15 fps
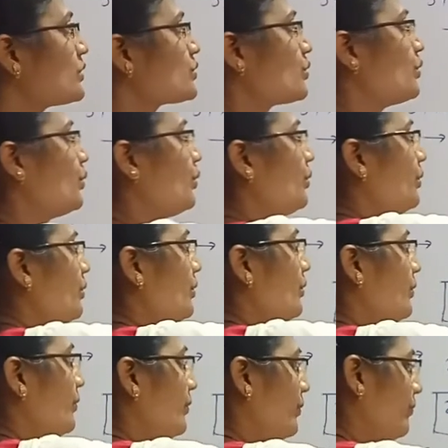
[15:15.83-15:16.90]
So,
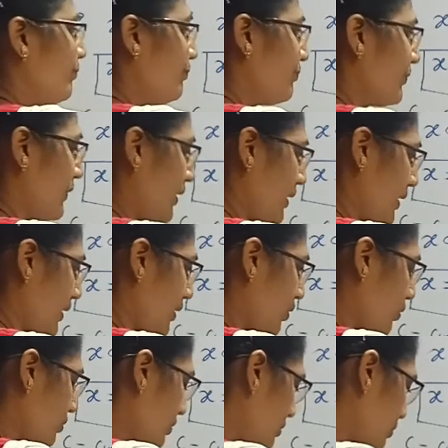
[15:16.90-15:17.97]
in
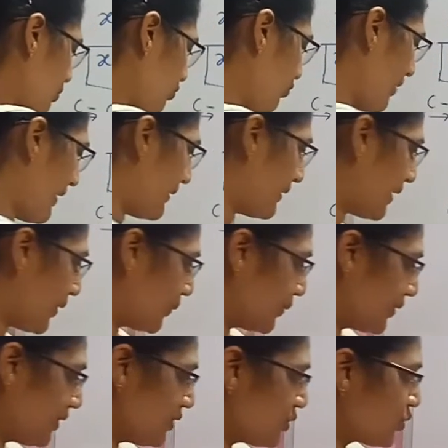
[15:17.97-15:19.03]
order to find
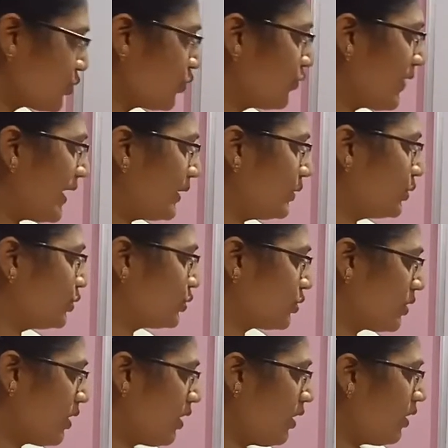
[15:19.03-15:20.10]
out these two values,
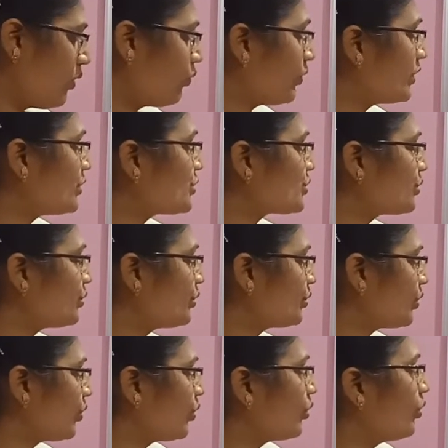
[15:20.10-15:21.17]
one should
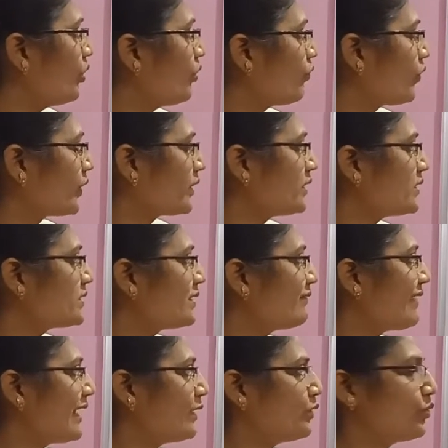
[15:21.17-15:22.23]
know what is the
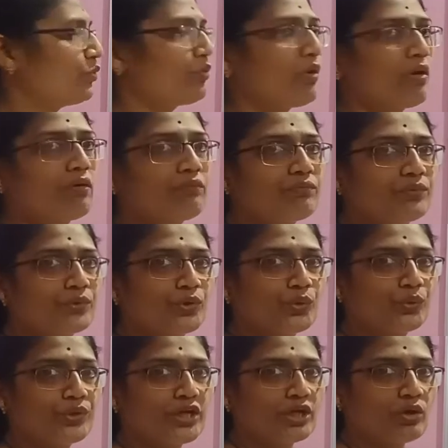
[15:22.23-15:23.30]
value of
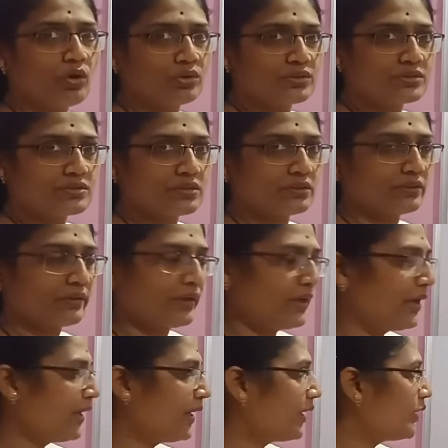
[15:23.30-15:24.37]
Curie constant.
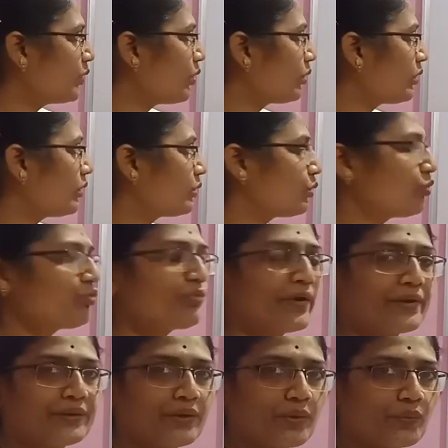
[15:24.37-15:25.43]
In order to
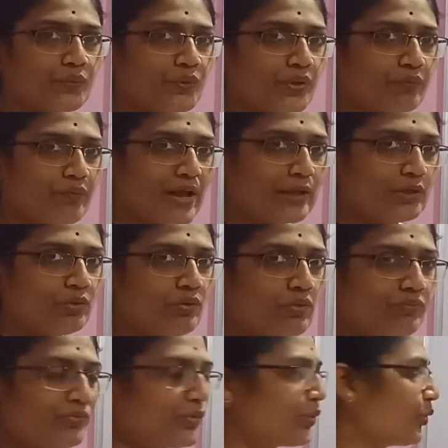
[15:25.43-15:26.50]
find out the value
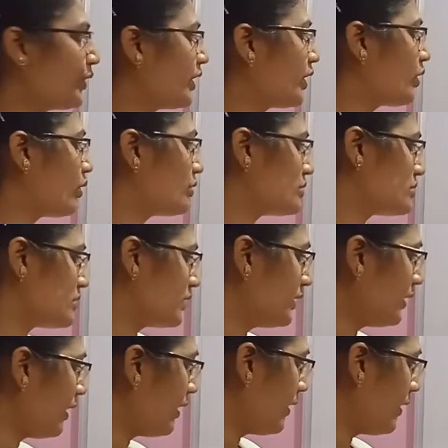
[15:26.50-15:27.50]
of Curie constant,